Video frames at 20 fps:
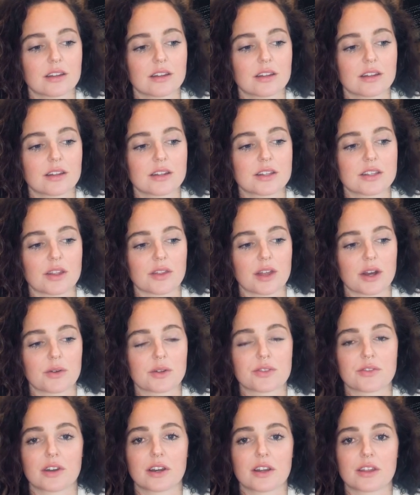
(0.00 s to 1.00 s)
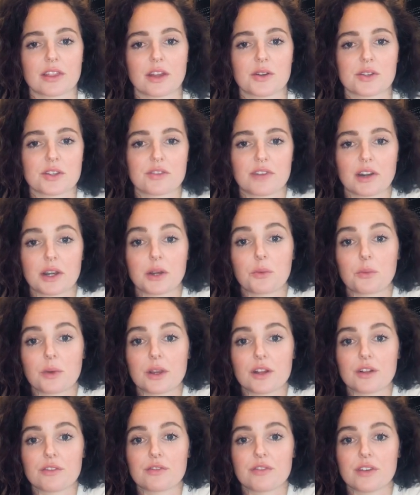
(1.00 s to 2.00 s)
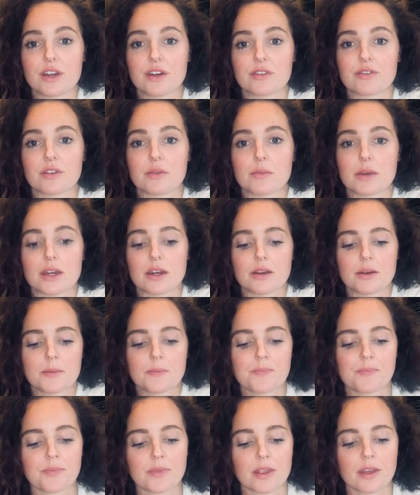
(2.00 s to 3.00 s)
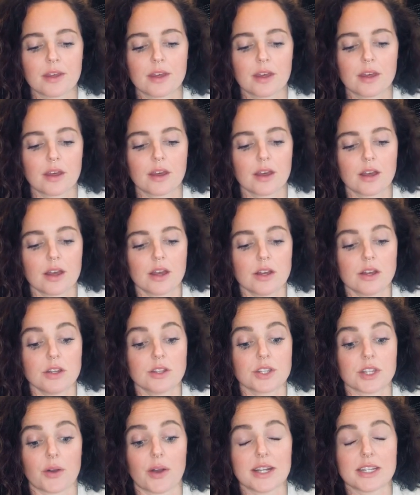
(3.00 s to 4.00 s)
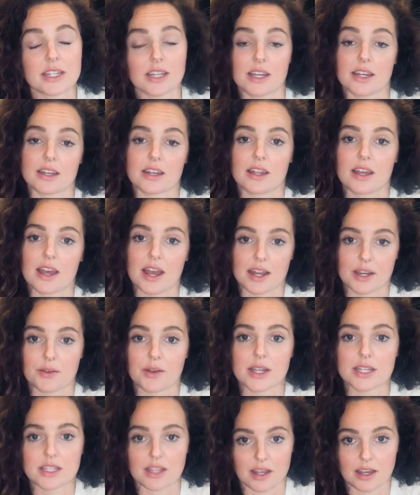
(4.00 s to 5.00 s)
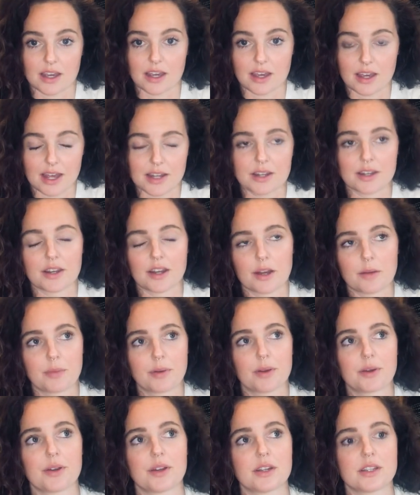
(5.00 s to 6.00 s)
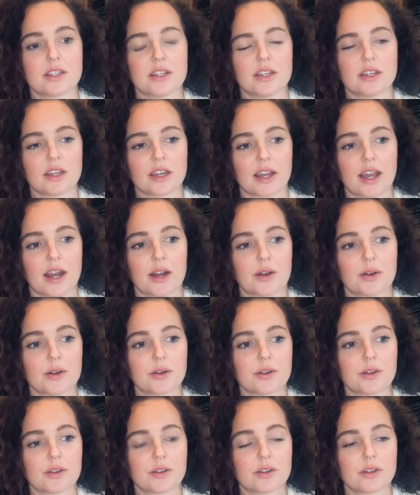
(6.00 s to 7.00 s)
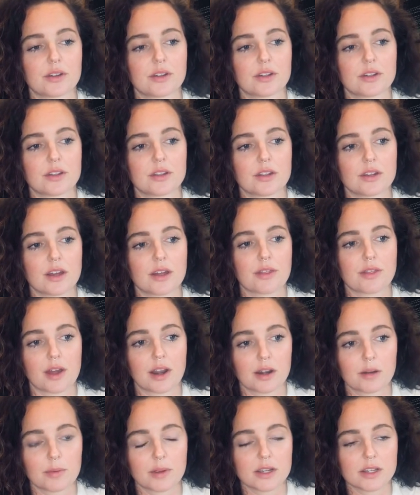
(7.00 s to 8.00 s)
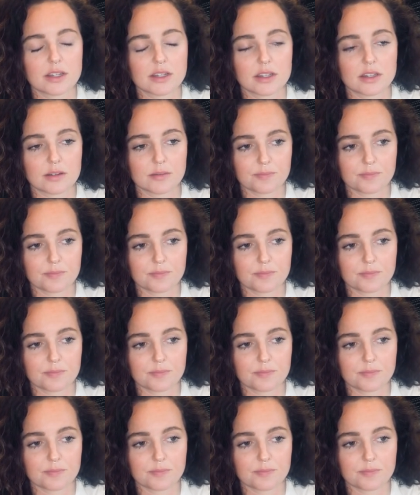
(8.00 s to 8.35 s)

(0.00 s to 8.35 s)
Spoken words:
so that was a very real fear for me. So I did. Anyways, I ended up seeking out a therapist.